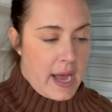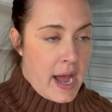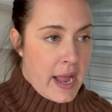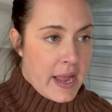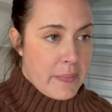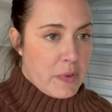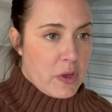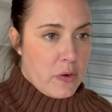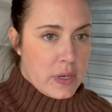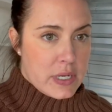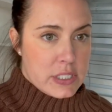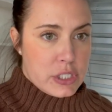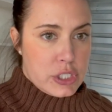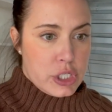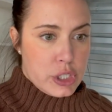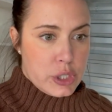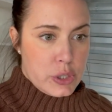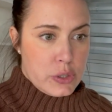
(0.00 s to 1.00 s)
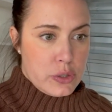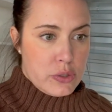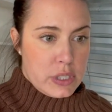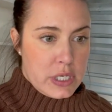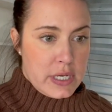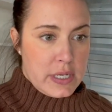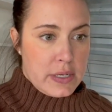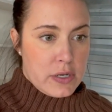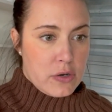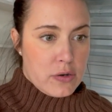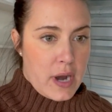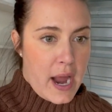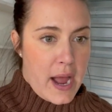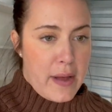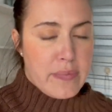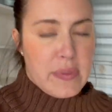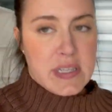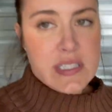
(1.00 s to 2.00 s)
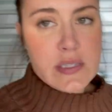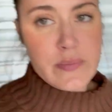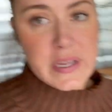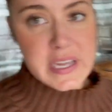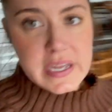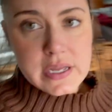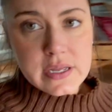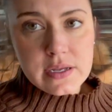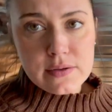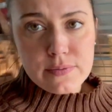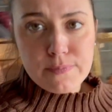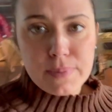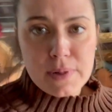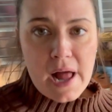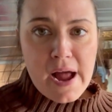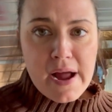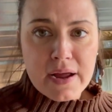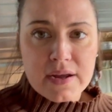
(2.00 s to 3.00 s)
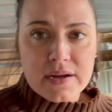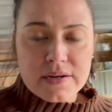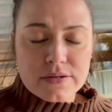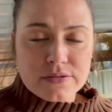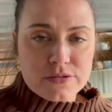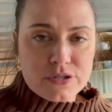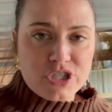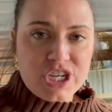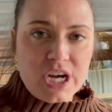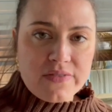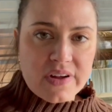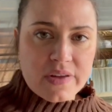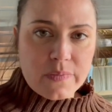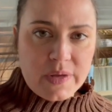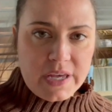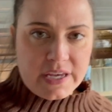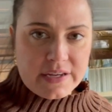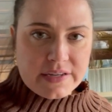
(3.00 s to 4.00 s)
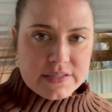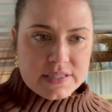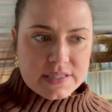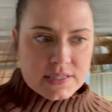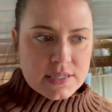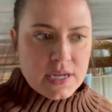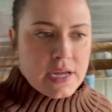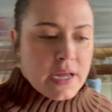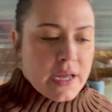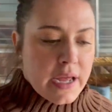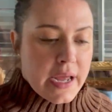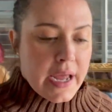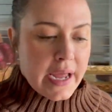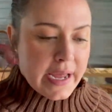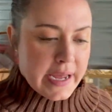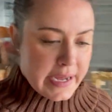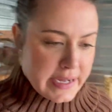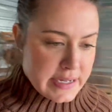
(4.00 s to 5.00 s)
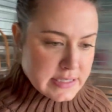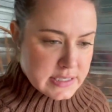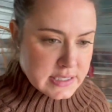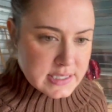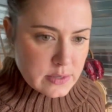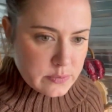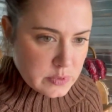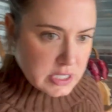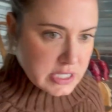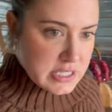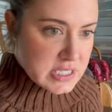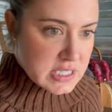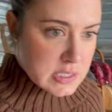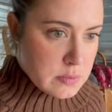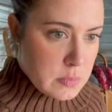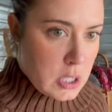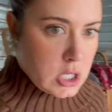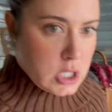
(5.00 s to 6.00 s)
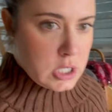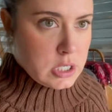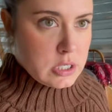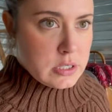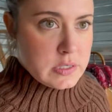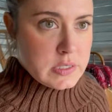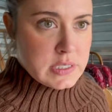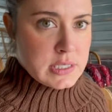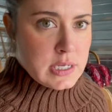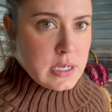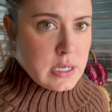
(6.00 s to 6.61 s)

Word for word: I'm going to grab this big black shelving piece and some of these smalls